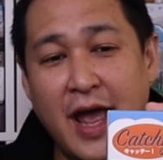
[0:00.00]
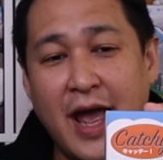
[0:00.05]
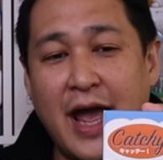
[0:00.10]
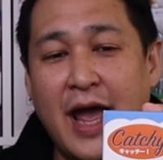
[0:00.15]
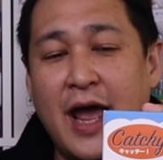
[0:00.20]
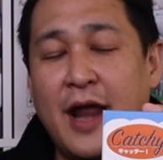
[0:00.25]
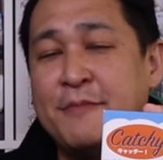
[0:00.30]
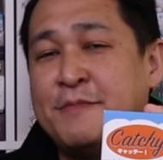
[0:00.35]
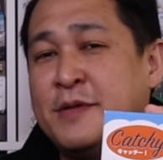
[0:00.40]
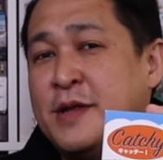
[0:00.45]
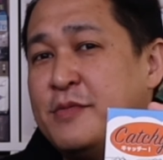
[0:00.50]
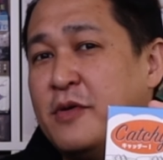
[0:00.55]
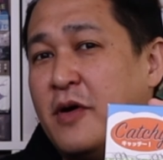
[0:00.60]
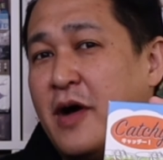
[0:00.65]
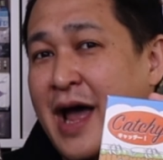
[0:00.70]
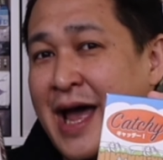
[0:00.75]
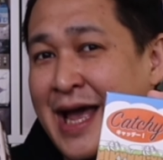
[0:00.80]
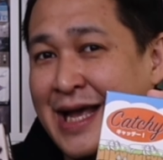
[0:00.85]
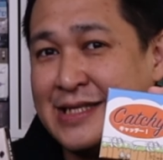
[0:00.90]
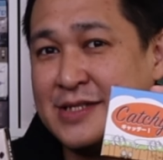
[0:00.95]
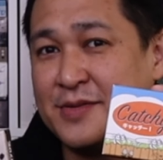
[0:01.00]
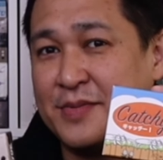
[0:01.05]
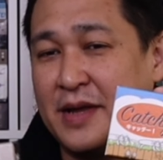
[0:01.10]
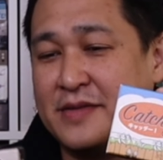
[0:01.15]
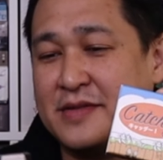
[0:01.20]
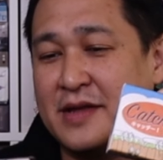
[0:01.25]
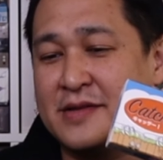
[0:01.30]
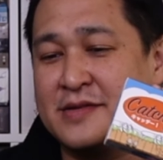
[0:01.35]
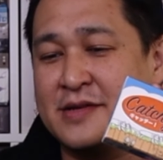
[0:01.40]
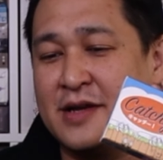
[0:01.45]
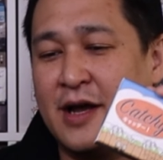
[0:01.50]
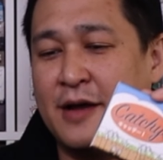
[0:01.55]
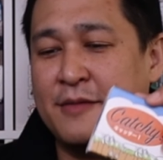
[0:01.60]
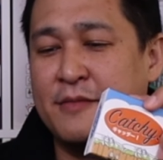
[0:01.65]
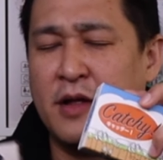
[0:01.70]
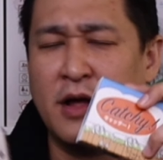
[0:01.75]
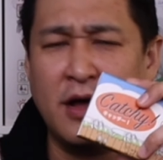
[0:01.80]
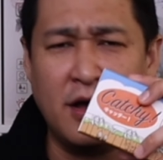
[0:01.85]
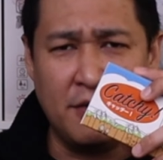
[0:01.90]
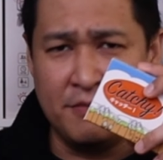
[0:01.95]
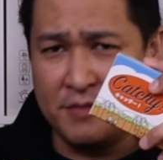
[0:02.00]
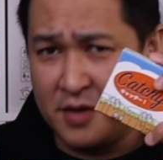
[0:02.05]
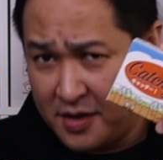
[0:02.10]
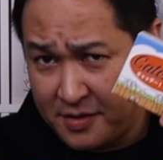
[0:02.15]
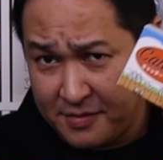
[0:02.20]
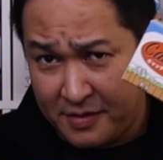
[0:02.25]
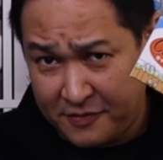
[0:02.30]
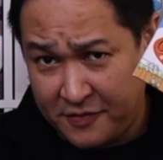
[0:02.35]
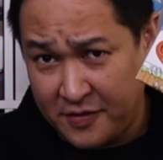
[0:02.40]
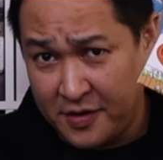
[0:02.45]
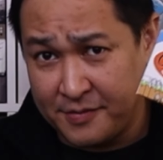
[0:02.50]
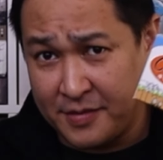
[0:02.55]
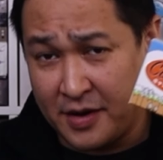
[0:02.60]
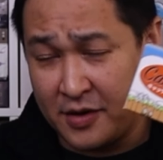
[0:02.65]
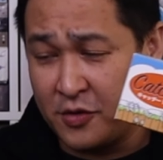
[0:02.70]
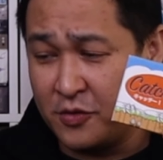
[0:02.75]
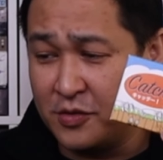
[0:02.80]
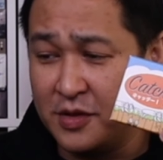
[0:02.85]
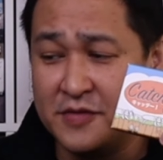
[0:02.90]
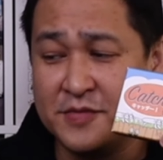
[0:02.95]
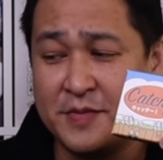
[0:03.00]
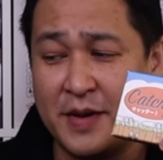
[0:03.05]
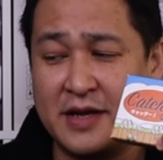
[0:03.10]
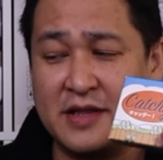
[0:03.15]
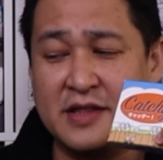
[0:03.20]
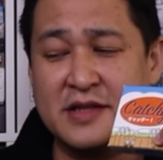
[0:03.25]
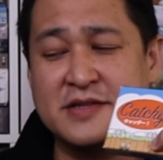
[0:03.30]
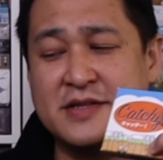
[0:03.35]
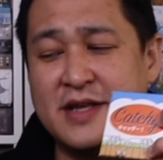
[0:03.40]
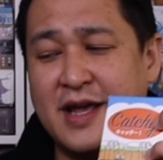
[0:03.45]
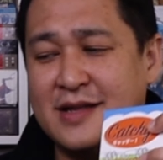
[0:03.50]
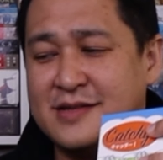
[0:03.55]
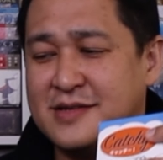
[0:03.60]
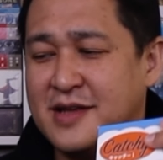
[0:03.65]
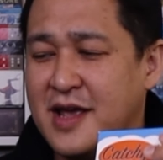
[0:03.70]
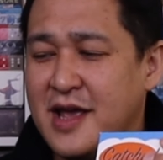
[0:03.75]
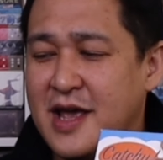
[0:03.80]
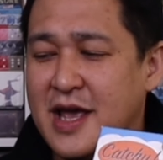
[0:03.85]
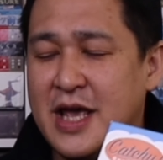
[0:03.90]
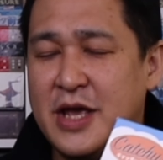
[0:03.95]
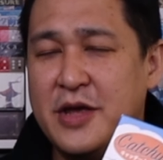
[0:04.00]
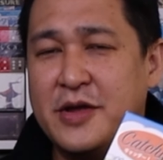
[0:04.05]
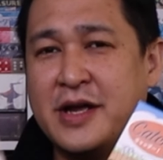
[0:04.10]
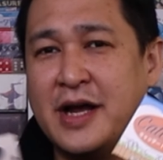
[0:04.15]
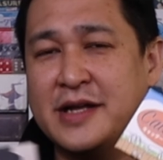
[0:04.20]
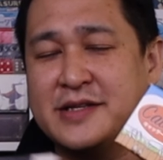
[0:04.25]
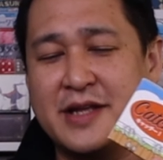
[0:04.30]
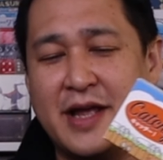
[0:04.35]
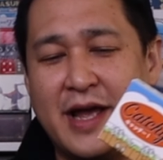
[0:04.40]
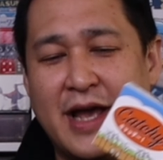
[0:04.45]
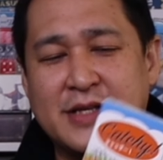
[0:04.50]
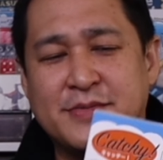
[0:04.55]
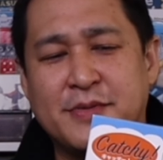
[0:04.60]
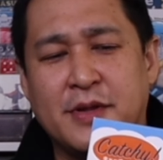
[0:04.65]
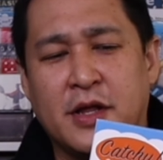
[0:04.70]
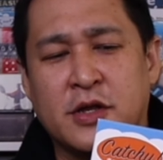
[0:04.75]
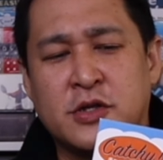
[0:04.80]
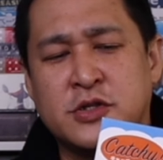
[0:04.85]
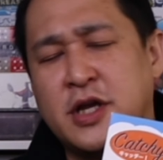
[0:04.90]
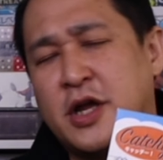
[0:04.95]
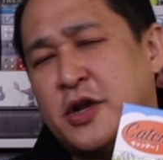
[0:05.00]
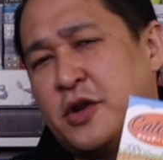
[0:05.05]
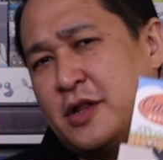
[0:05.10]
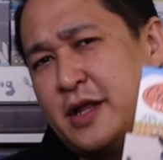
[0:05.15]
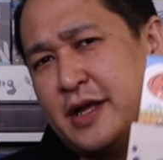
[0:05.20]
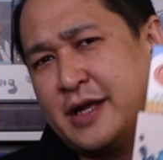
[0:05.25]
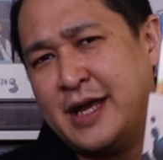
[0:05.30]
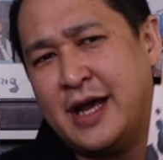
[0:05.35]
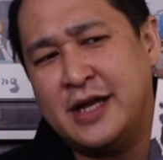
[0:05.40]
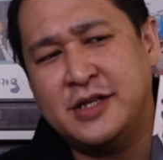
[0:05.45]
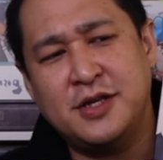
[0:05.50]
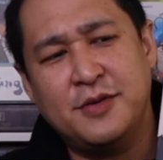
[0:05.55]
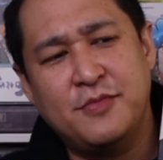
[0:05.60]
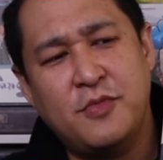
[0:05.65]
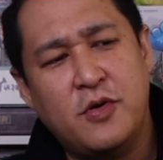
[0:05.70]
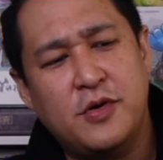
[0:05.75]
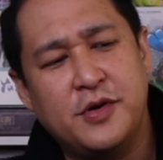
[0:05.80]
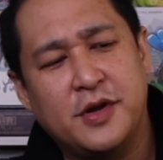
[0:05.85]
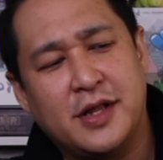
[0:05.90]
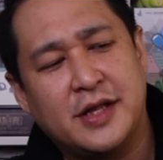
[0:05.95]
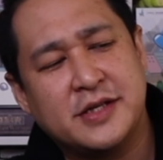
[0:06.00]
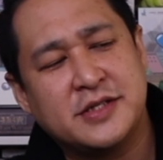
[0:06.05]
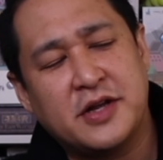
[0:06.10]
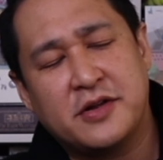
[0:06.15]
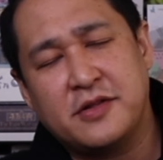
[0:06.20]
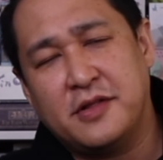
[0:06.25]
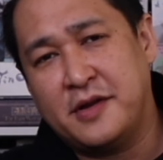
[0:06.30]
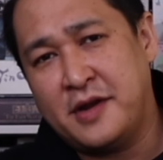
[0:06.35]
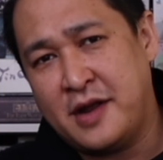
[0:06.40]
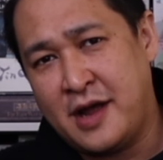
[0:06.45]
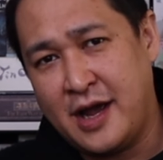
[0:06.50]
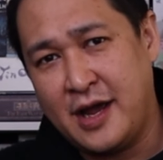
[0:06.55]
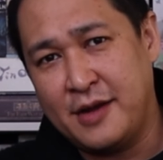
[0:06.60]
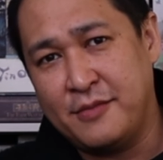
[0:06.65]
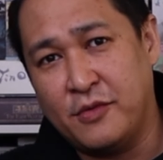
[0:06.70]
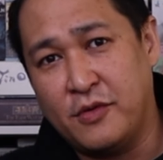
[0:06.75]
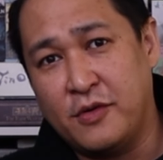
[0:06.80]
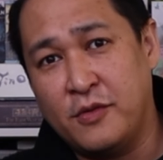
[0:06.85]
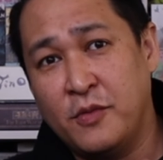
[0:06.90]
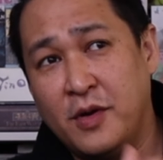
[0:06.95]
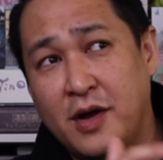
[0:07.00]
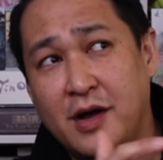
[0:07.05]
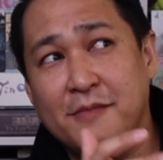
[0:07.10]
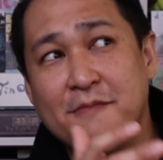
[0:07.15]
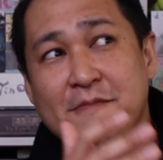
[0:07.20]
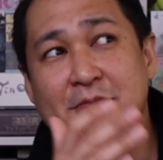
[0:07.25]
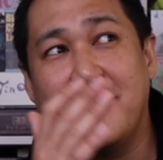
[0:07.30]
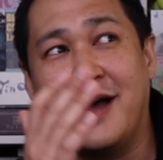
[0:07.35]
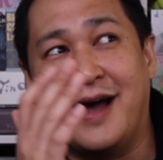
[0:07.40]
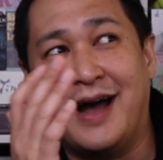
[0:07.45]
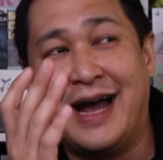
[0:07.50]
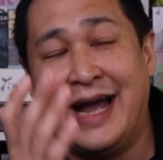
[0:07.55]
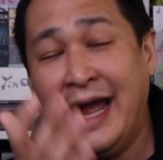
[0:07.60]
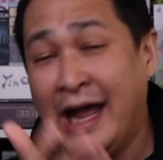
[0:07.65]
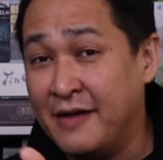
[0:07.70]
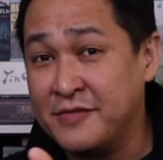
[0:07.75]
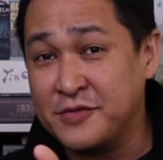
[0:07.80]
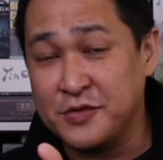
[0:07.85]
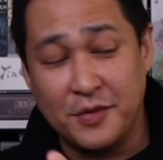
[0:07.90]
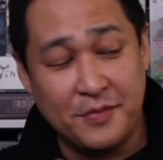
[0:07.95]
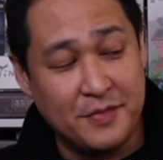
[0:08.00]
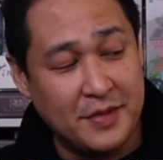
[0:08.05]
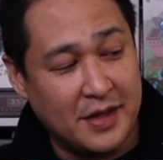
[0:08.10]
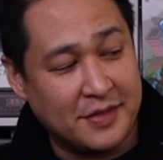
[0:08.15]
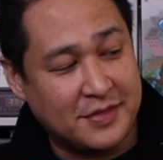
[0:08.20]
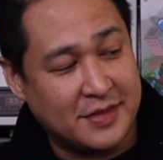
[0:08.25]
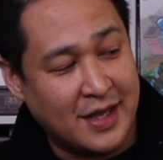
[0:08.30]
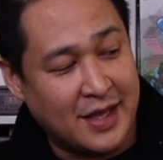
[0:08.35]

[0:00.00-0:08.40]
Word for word: And people asked me at that time, uh, me and my friend of mine who lives back in the States, he constantly asked me, like, Jay, do you like Catchy! more, or do you like Jekyll and Hyde more? Well, I have to admit